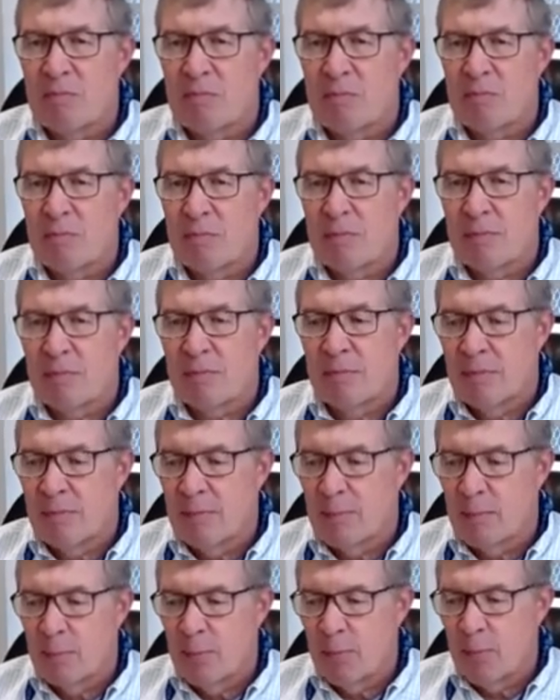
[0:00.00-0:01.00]

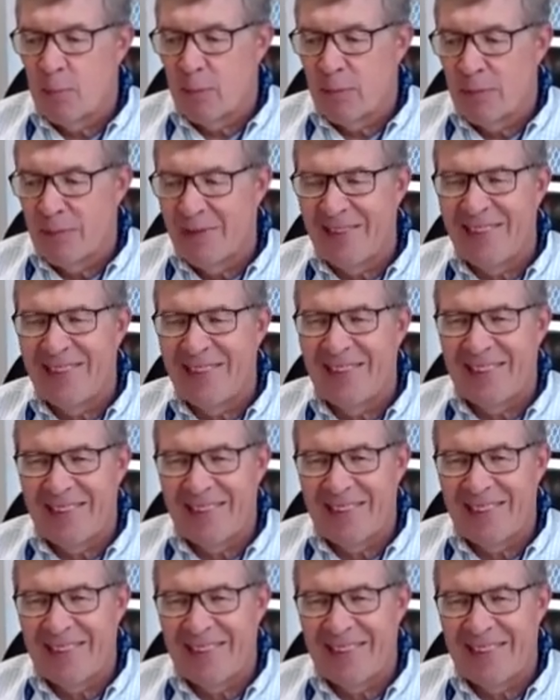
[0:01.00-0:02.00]

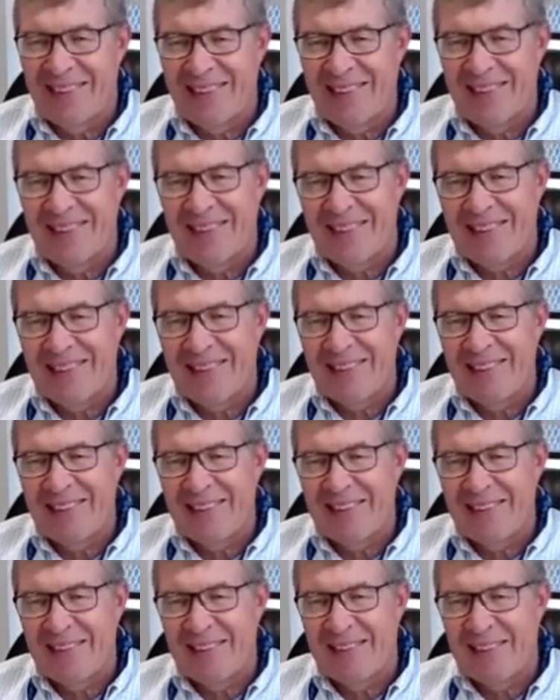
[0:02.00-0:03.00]

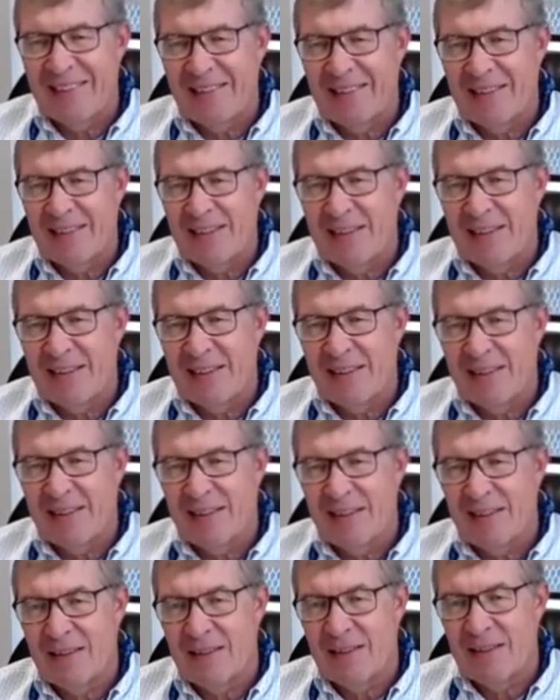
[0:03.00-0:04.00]

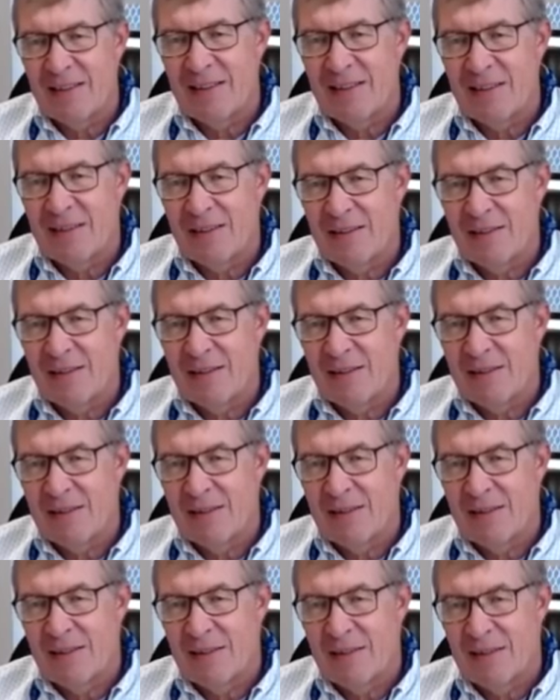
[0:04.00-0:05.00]

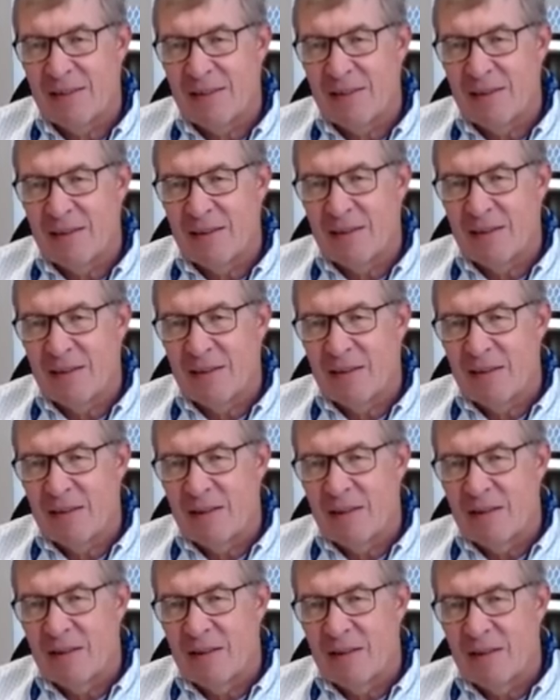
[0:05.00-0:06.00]

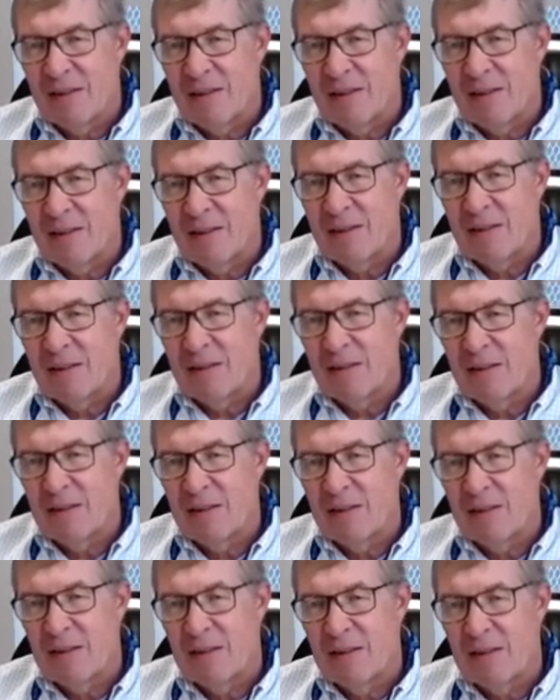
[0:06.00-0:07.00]

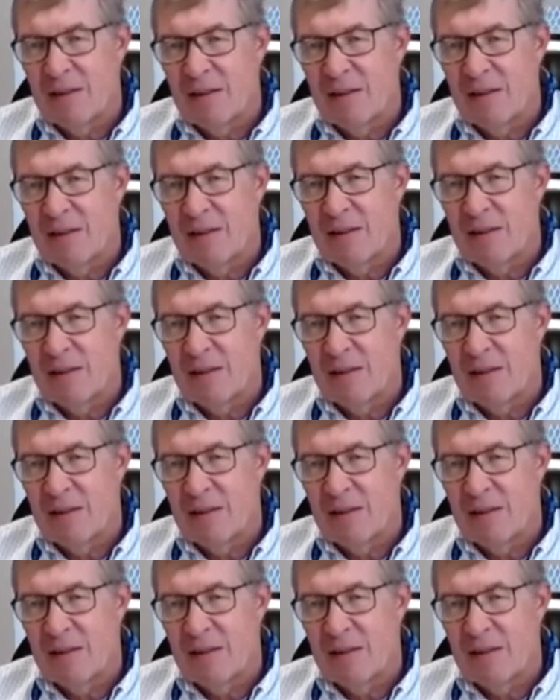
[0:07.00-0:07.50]
No words are spoken by the person on screen.